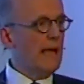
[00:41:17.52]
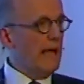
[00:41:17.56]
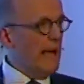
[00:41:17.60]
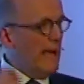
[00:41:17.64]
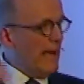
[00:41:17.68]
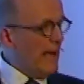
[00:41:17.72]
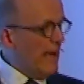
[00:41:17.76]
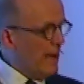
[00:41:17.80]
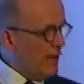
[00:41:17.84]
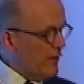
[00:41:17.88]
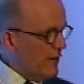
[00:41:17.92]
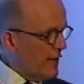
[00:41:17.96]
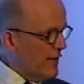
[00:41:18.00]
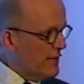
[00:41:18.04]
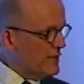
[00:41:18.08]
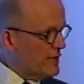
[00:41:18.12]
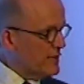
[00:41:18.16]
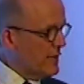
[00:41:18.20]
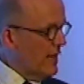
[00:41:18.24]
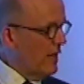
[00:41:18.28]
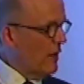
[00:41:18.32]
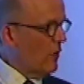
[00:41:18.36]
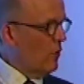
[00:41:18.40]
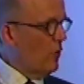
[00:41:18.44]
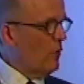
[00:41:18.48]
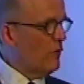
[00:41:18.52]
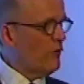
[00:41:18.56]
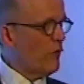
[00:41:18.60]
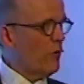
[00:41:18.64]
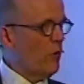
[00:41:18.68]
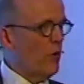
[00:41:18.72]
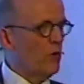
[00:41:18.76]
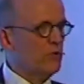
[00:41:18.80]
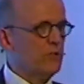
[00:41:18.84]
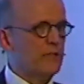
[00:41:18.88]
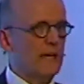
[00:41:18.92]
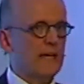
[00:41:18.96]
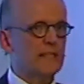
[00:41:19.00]
Areas are, of
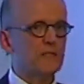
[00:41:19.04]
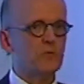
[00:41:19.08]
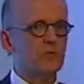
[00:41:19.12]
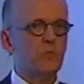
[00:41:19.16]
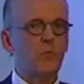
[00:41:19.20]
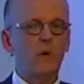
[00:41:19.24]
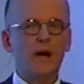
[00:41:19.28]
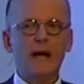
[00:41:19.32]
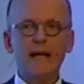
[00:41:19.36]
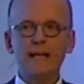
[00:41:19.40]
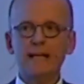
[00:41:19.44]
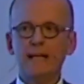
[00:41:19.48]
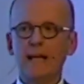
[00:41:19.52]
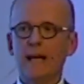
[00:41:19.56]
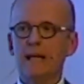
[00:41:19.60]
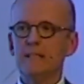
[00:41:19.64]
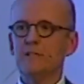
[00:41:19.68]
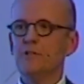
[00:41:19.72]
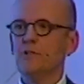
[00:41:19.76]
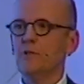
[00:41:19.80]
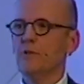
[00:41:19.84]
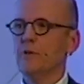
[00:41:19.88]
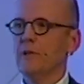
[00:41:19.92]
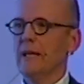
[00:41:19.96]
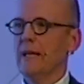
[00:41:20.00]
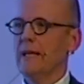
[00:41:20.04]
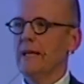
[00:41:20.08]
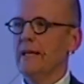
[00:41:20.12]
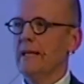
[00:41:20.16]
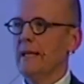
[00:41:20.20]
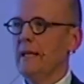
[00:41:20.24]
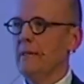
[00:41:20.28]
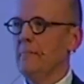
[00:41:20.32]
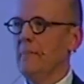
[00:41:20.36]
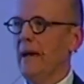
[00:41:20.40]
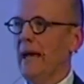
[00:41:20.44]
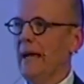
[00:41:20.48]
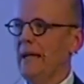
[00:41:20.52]
course, as wide as you can
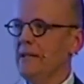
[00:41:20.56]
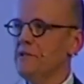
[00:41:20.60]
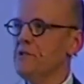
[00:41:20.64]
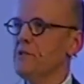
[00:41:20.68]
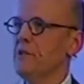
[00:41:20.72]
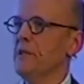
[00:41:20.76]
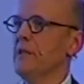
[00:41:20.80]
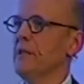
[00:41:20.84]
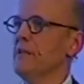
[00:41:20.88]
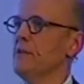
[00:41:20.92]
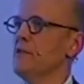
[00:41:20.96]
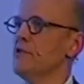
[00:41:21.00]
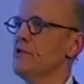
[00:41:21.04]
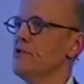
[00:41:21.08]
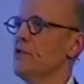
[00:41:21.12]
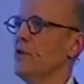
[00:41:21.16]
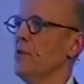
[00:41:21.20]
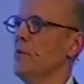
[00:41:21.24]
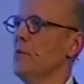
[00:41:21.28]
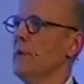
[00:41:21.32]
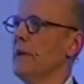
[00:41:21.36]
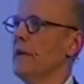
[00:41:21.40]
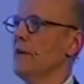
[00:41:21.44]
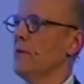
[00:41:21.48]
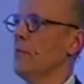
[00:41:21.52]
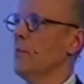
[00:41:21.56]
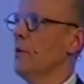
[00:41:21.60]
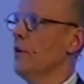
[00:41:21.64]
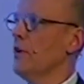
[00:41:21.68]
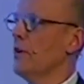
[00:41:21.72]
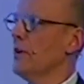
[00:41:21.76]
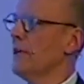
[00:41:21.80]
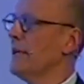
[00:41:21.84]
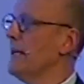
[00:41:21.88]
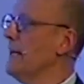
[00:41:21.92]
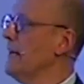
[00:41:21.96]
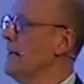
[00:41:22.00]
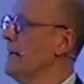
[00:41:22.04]
imagine. So we are
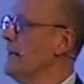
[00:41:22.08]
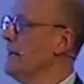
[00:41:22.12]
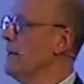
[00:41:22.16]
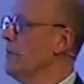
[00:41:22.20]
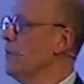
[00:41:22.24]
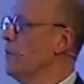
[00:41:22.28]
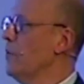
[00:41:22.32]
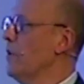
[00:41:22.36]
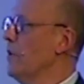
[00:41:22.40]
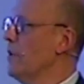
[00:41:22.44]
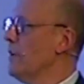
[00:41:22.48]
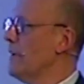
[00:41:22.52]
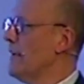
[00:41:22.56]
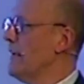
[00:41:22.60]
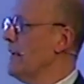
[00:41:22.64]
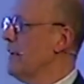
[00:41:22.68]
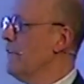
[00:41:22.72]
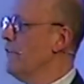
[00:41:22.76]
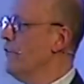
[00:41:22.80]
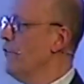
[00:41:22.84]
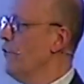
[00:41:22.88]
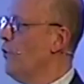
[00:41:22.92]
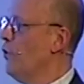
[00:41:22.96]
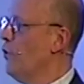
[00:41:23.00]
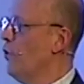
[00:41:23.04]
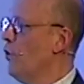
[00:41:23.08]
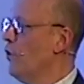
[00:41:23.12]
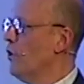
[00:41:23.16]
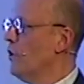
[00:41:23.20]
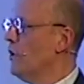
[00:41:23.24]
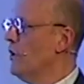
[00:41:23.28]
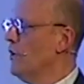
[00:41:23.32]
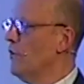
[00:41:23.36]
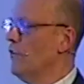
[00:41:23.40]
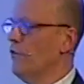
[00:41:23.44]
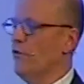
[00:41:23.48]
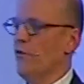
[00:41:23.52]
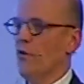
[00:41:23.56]
working
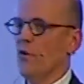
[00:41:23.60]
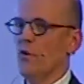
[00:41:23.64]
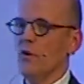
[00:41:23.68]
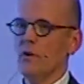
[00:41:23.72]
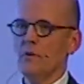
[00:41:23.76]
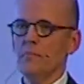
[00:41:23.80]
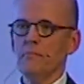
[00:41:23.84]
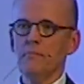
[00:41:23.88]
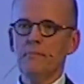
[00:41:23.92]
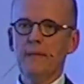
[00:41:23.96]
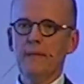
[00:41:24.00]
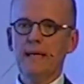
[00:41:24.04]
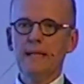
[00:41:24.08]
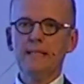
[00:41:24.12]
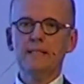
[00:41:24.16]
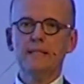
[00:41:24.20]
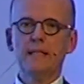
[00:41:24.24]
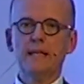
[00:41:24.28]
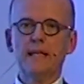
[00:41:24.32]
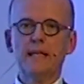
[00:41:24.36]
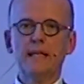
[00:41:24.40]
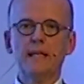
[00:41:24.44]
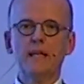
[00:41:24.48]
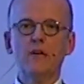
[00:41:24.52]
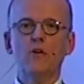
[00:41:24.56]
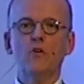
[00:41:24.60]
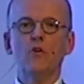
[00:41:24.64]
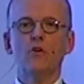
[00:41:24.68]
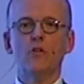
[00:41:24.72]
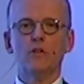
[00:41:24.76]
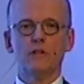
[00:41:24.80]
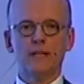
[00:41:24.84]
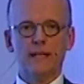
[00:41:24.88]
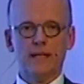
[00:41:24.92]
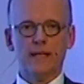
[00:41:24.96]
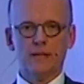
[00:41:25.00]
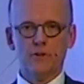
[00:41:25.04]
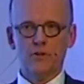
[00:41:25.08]
for basically
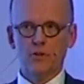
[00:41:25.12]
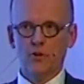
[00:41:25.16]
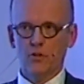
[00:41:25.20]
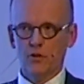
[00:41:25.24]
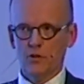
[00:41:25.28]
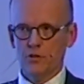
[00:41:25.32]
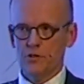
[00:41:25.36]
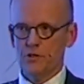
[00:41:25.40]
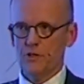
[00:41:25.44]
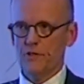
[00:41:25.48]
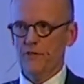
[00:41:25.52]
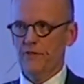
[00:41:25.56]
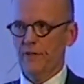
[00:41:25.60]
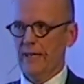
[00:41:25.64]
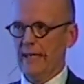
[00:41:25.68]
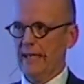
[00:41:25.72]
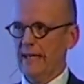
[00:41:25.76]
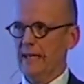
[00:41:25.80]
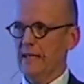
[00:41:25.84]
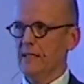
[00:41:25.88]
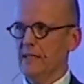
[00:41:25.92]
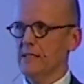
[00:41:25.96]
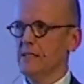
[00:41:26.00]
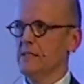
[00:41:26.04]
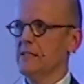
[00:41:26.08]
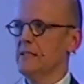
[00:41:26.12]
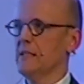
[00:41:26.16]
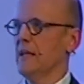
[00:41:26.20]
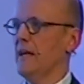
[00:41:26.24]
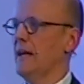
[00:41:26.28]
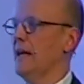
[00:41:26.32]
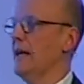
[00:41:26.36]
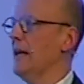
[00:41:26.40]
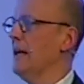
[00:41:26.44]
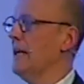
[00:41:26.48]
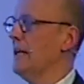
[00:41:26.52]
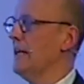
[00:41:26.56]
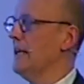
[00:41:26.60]
all technology fields,
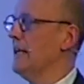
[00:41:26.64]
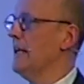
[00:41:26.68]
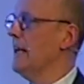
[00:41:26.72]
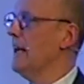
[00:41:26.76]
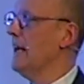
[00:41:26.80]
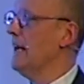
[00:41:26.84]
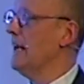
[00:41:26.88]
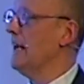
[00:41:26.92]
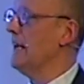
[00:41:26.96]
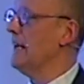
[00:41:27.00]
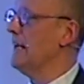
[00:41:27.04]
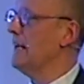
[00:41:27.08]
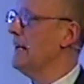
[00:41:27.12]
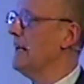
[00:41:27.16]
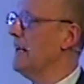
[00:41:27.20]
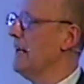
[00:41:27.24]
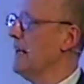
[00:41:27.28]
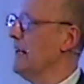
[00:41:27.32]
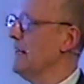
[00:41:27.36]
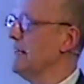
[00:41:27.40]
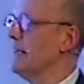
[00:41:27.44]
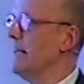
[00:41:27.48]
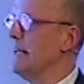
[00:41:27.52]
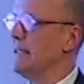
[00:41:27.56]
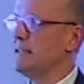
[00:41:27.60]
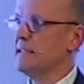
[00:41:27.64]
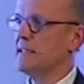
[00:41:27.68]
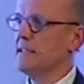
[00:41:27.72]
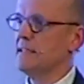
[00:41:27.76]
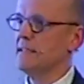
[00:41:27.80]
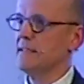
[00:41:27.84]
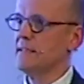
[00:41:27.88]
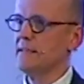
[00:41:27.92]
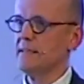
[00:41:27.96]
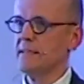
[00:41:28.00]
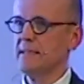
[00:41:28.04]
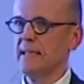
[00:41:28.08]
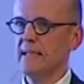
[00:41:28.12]
and
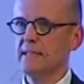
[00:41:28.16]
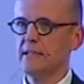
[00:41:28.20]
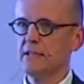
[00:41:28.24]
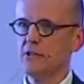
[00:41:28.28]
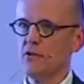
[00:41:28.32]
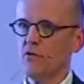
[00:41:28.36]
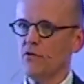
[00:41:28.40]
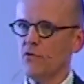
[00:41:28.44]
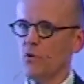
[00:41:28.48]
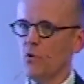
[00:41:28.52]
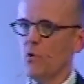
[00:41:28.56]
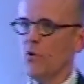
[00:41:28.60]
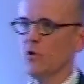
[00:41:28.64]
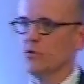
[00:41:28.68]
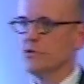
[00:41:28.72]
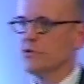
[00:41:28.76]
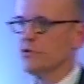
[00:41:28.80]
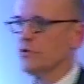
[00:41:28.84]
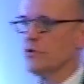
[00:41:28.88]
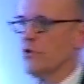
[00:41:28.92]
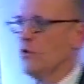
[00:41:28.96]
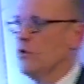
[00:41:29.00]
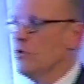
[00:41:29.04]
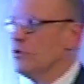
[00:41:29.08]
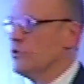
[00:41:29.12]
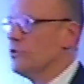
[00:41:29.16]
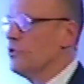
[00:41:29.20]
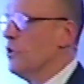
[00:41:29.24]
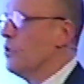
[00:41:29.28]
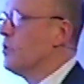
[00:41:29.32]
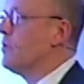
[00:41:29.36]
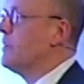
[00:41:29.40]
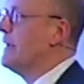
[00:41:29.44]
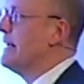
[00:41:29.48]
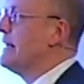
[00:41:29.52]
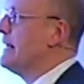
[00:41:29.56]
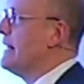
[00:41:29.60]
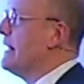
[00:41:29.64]
that's of course also
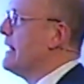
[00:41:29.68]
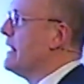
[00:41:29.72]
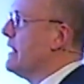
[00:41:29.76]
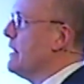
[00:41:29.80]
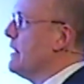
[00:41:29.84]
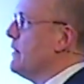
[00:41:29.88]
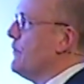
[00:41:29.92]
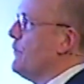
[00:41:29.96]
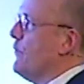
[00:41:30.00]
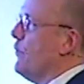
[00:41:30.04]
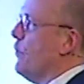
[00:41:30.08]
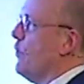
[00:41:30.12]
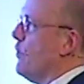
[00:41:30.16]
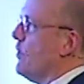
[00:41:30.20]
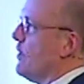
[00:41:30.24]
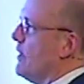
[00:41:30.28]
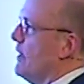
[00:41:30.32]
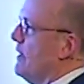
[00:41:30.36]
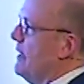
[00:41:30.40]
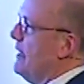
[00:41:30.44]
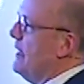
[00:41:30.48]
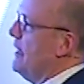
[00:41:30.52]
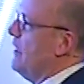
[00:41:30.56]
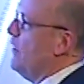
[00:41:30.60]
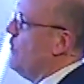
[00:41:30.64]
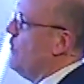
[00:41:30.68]
critical for